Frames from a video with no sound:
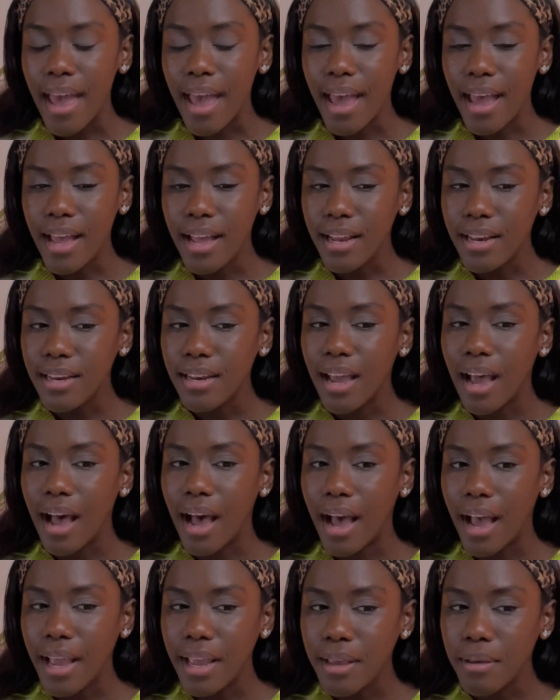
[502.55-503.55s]
and
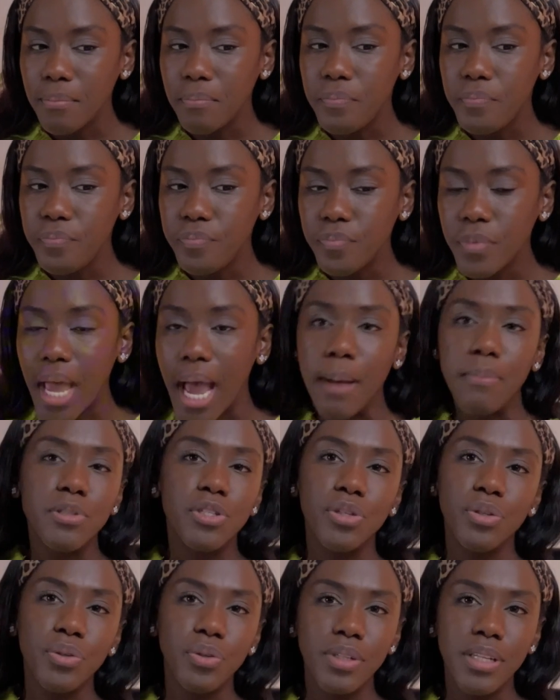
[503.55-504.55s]
I am
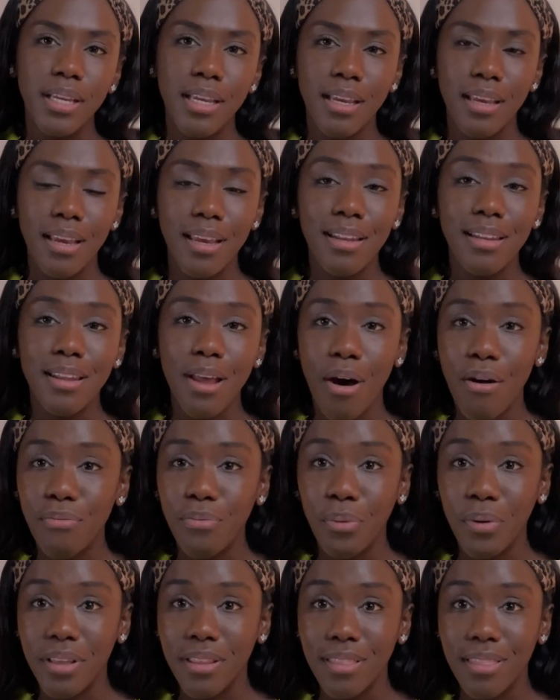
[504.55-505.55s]
absolutely in
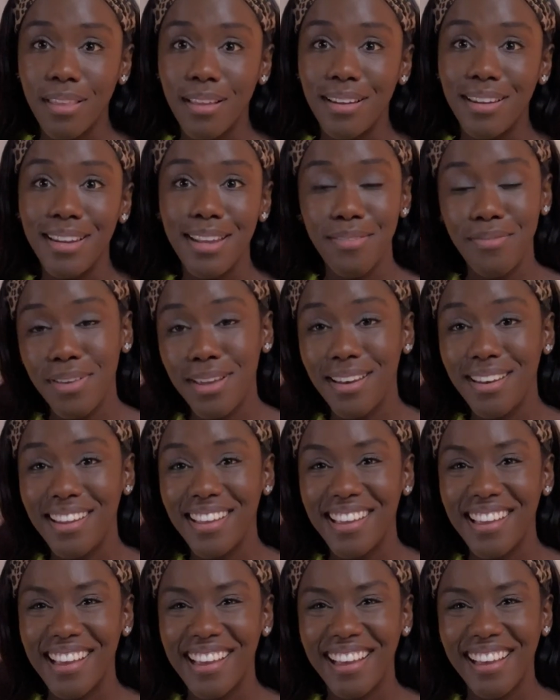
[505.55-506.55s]
love with living
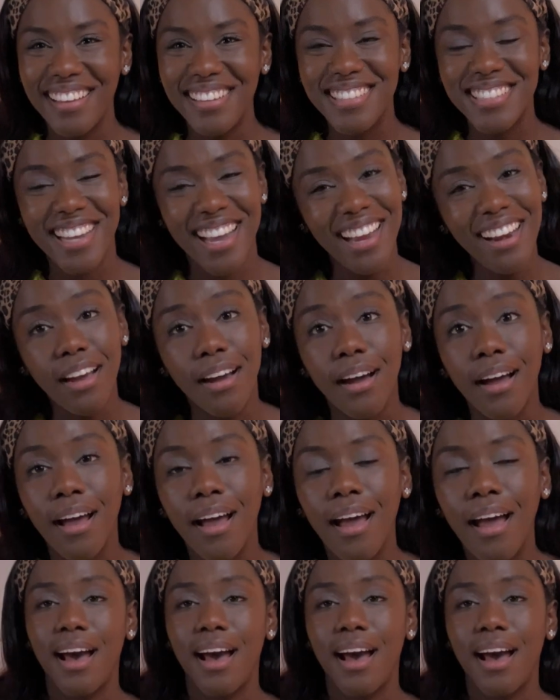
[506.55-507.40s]
in China.